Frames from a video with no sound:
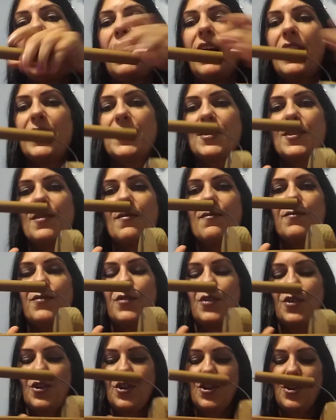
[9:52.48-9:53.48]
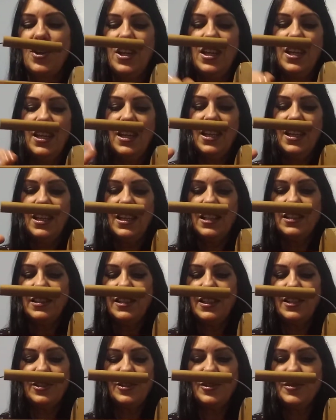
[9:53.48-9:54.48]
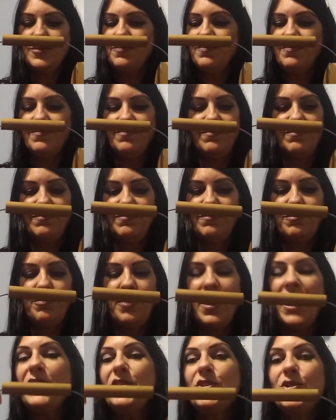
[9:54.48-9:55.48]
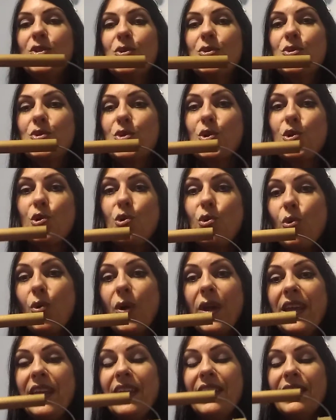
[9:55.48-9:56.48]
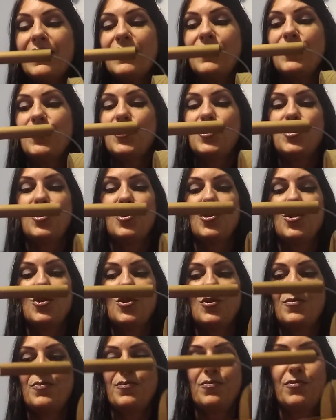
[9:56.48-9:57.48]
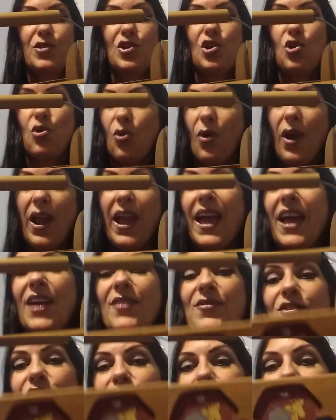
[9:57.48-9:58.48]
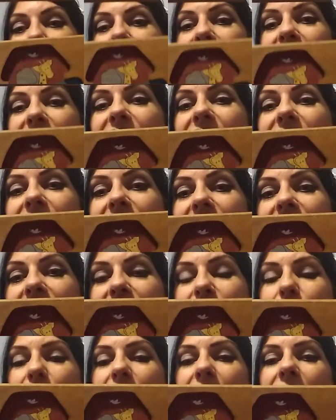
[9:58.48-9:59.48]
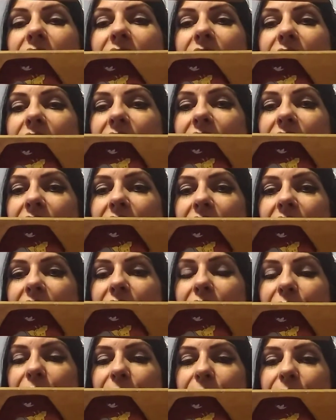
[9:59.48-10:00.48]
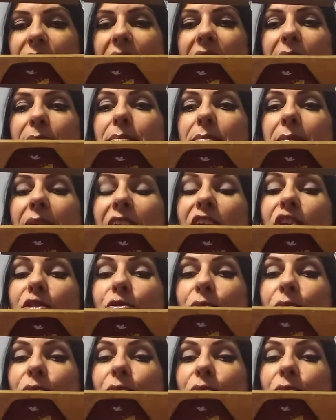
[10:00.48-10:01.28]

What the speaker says: awesome for little pencils or crayons or crafts or anything, but I may